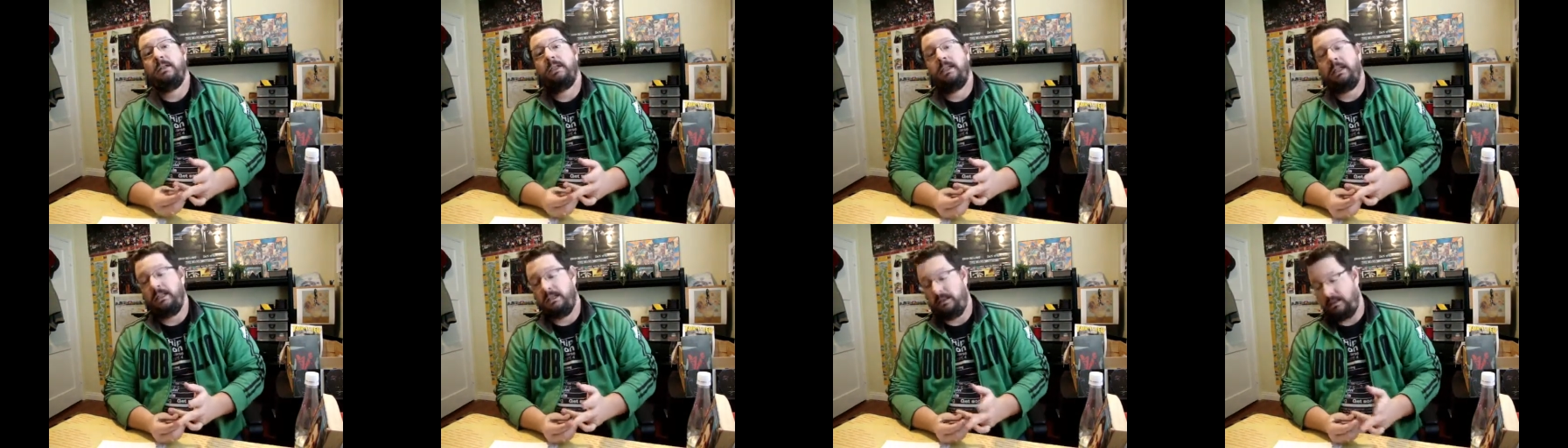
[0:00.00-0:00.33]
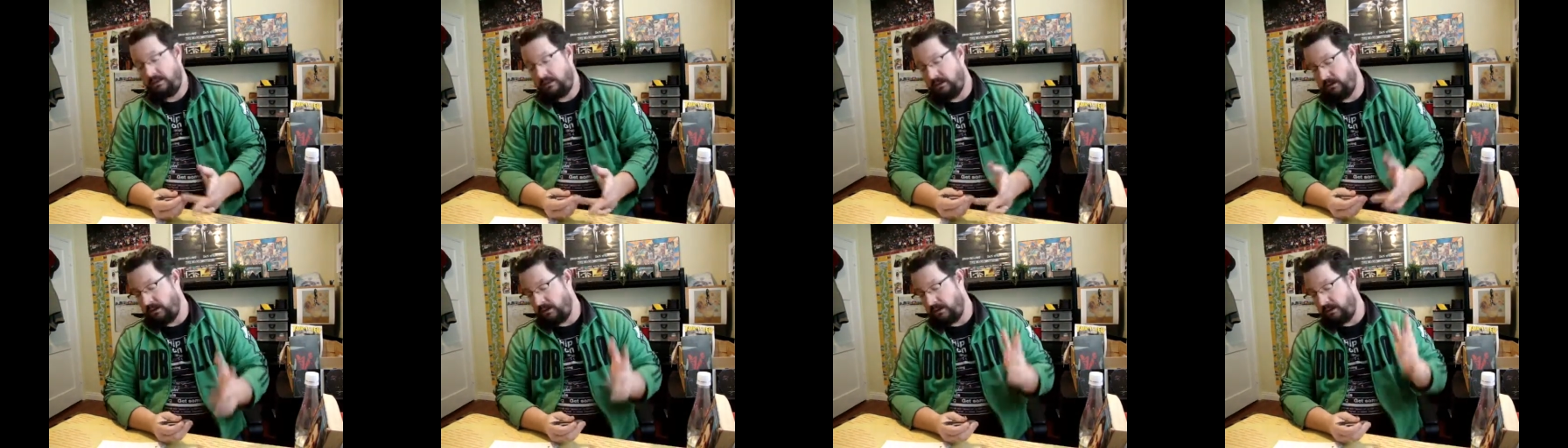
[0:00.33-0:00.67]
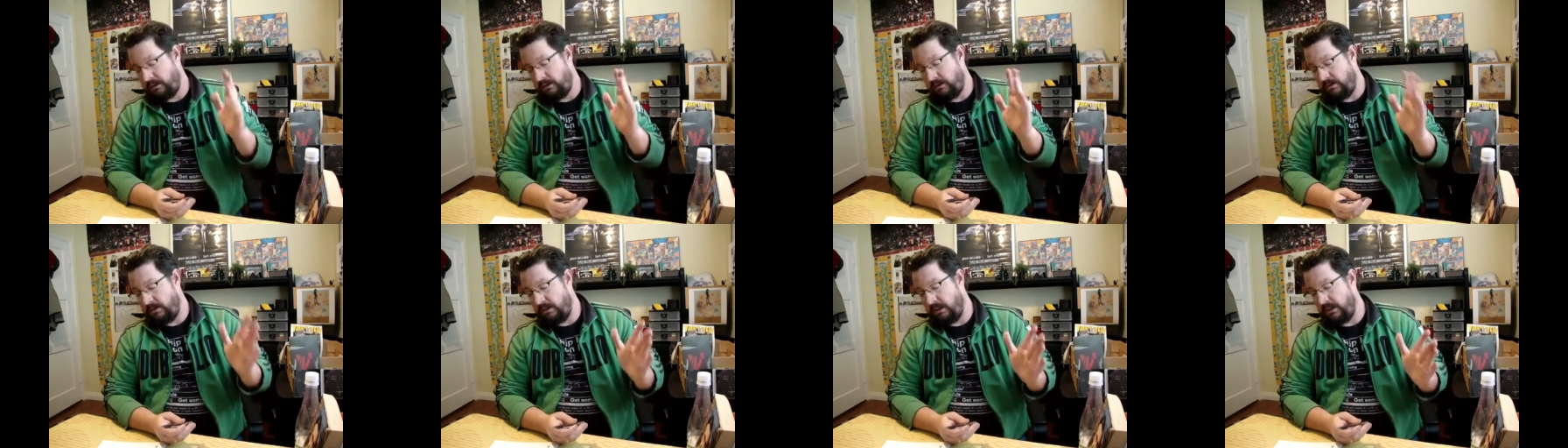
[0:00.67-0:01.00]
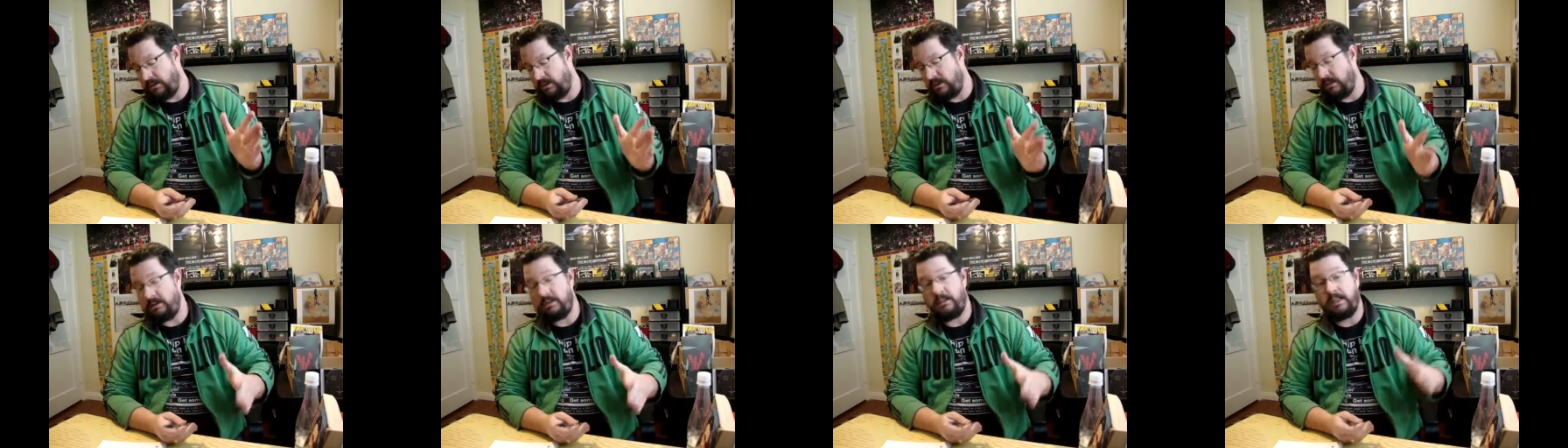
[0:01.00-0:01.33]
It's a start. So
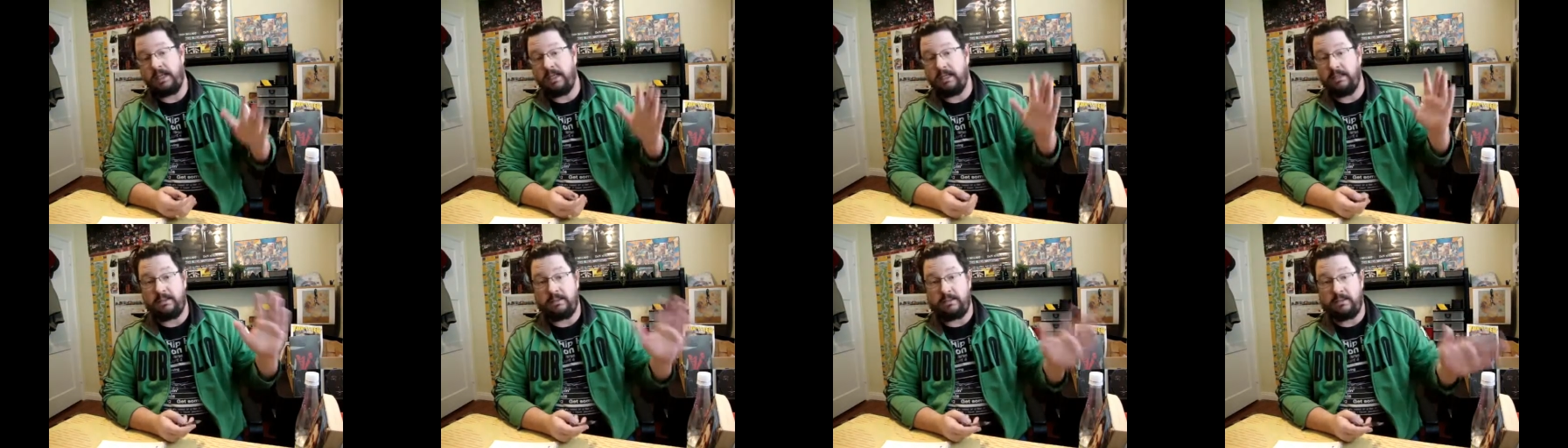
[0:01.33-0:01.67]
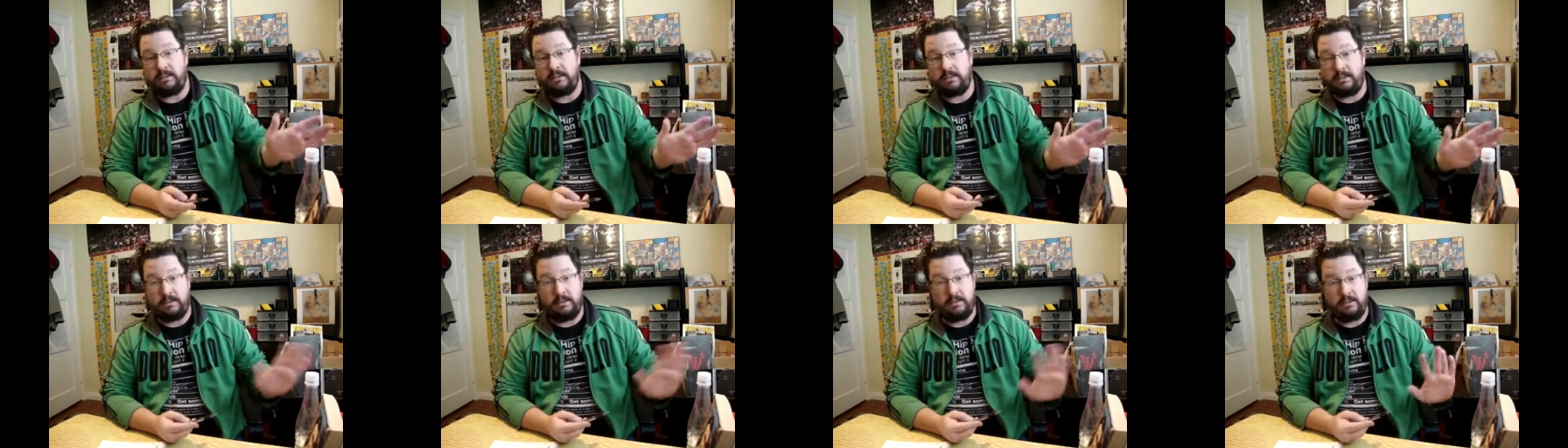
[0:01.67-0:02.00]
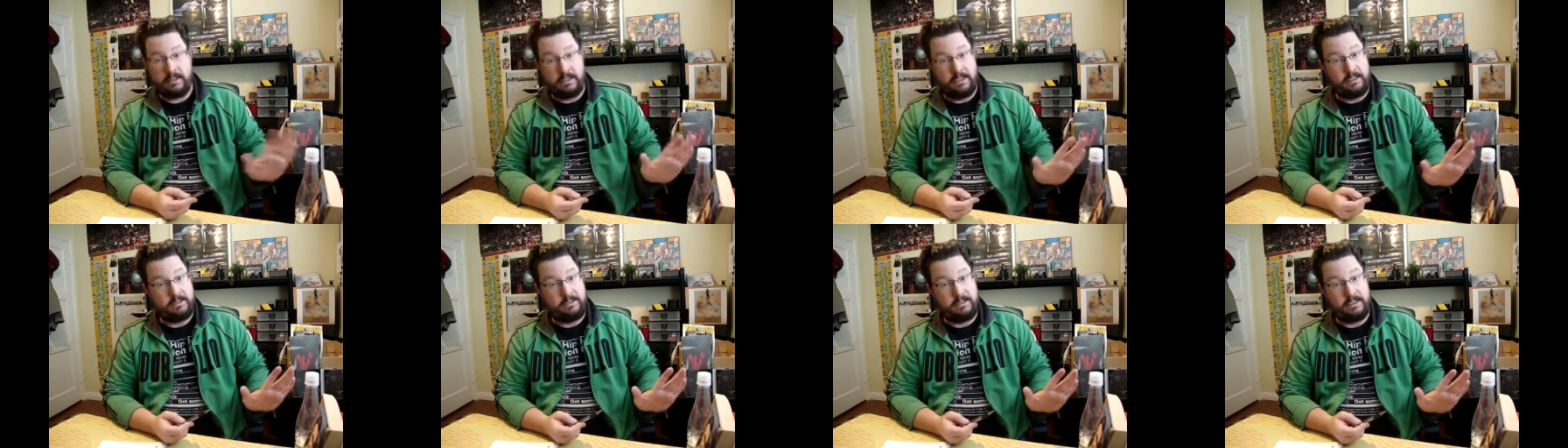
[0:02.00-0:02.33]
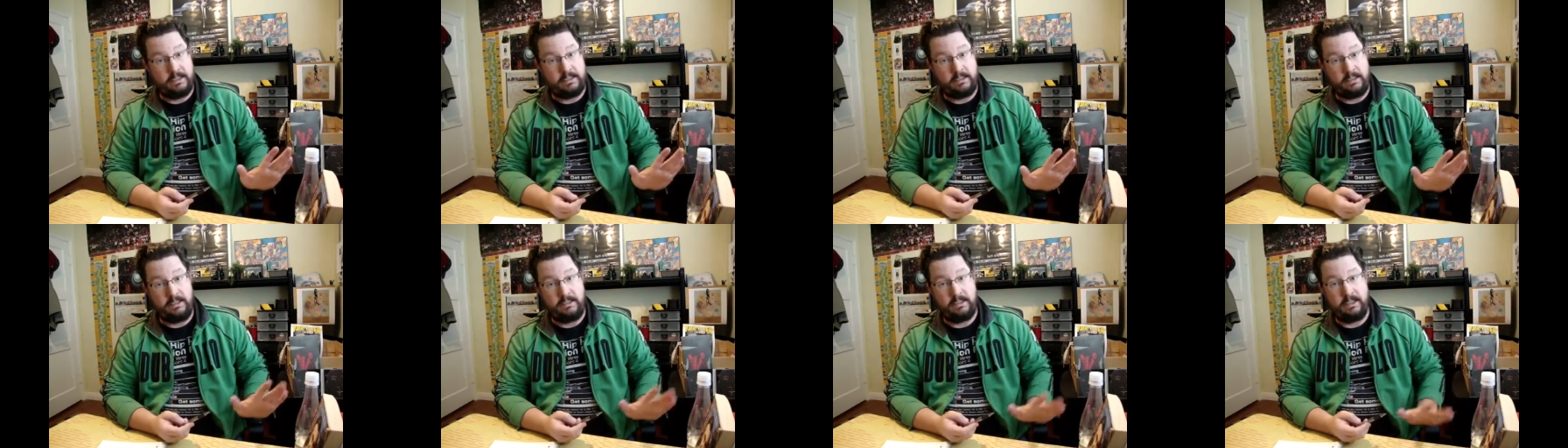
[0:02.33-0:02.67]
let's just say it's
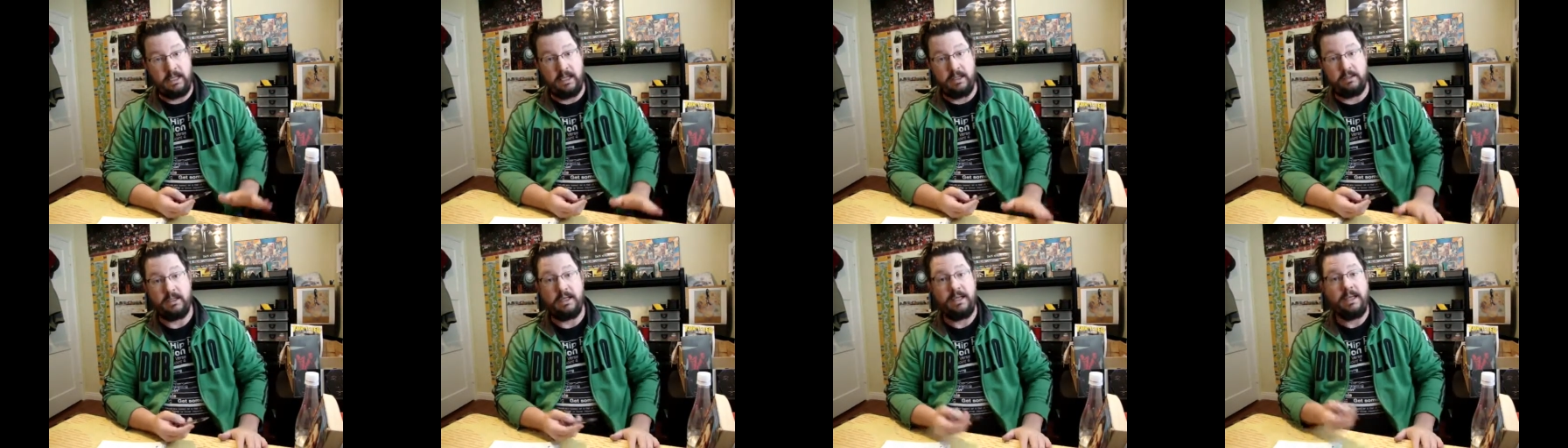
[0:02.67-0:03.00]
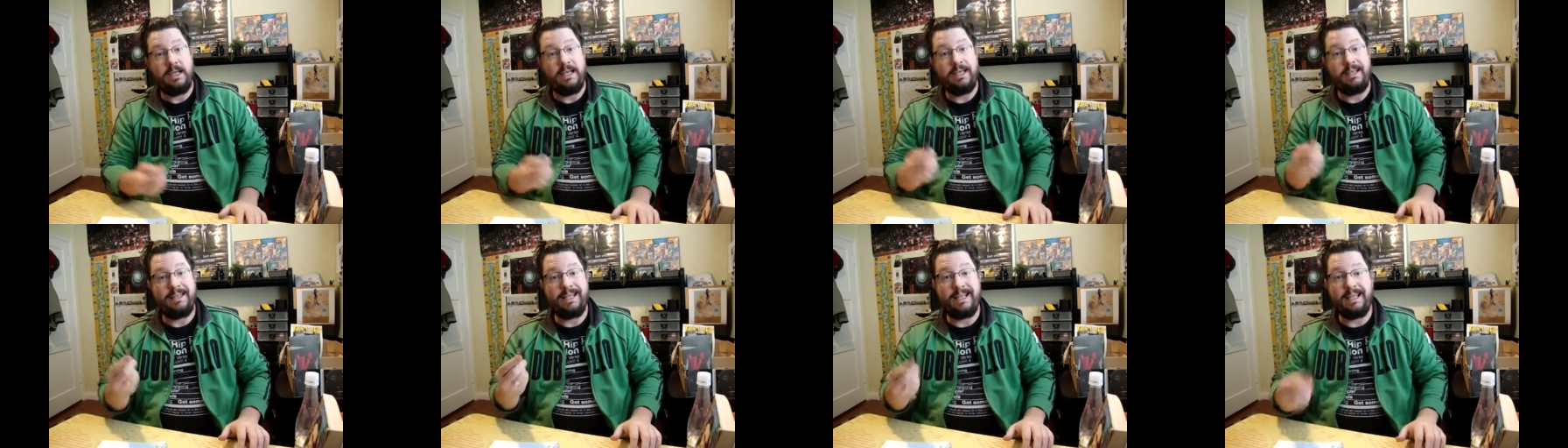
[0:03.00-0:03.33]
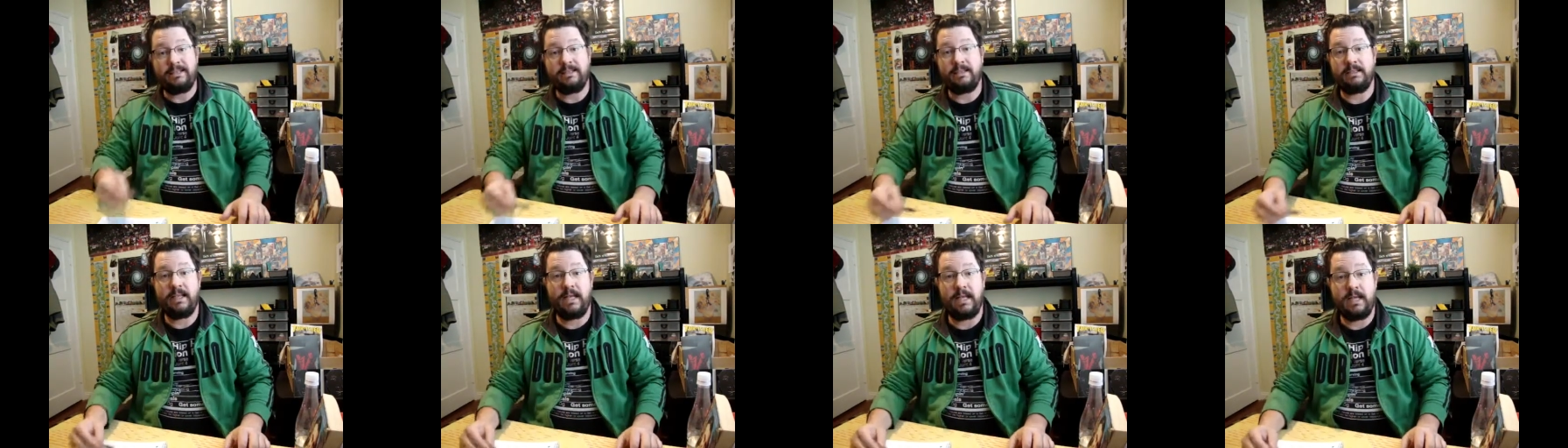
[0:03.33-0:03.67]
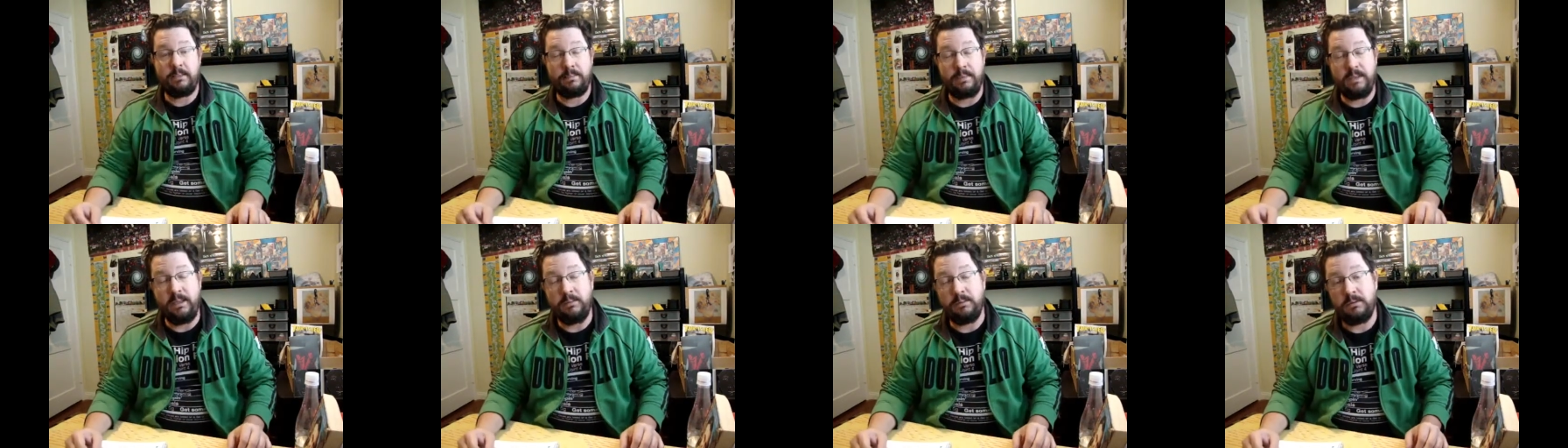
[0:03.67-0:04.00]
60,000. That's a lot
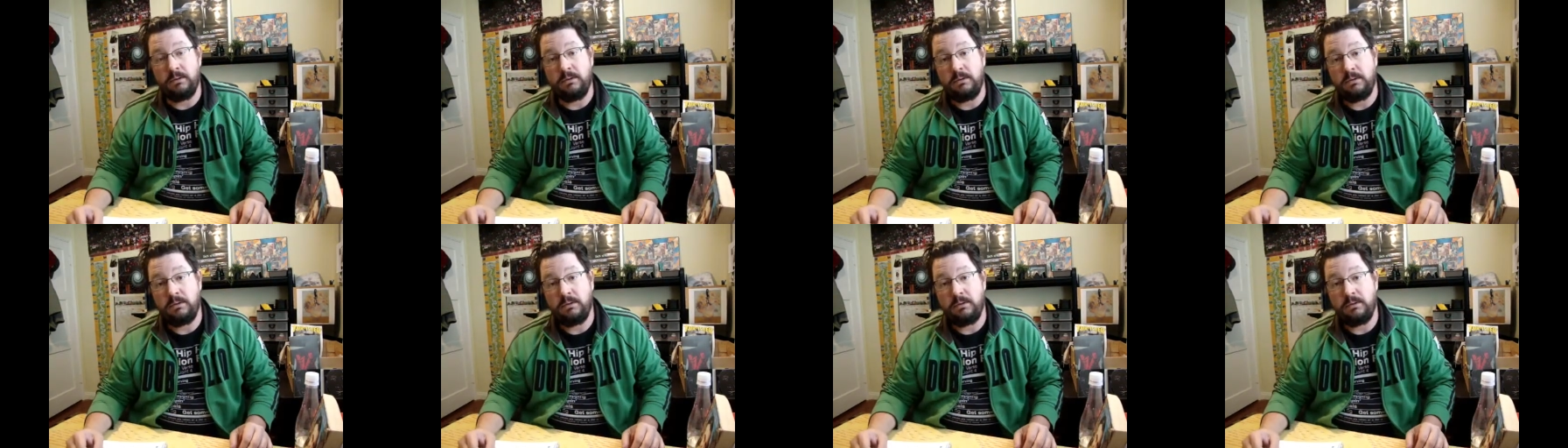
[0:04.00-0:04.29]
of people.